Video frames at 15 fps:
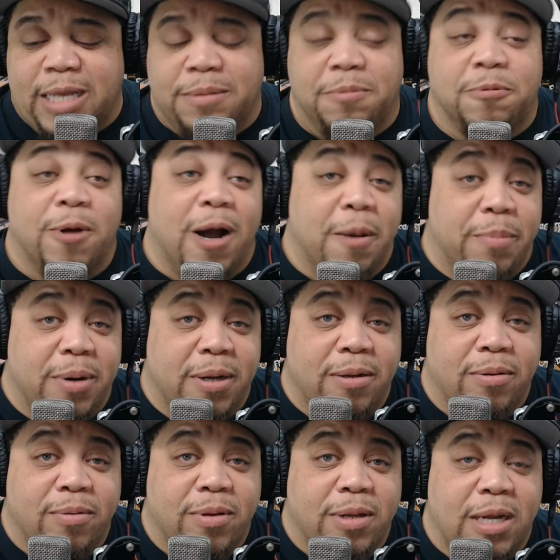subscribe
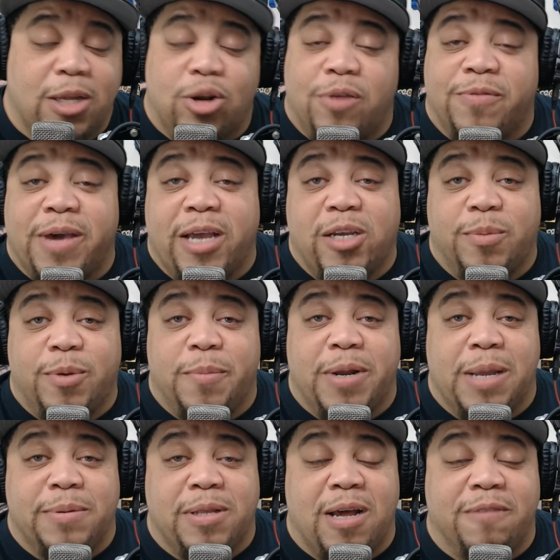button hit the notification bell my
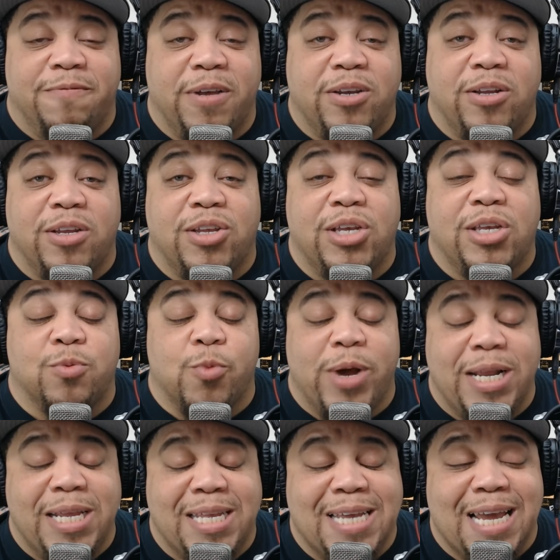name is nonpfixion this is
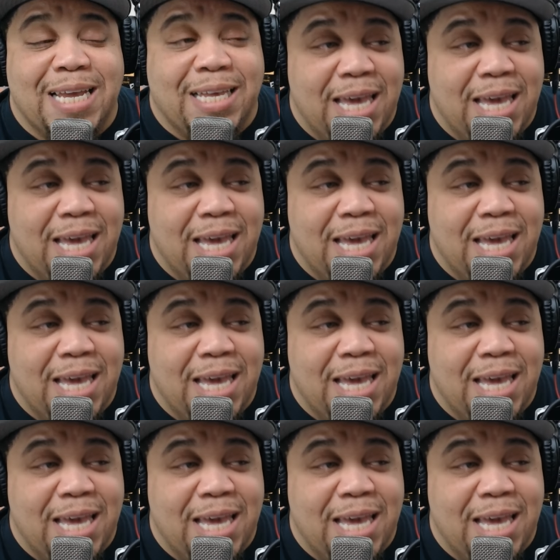ready set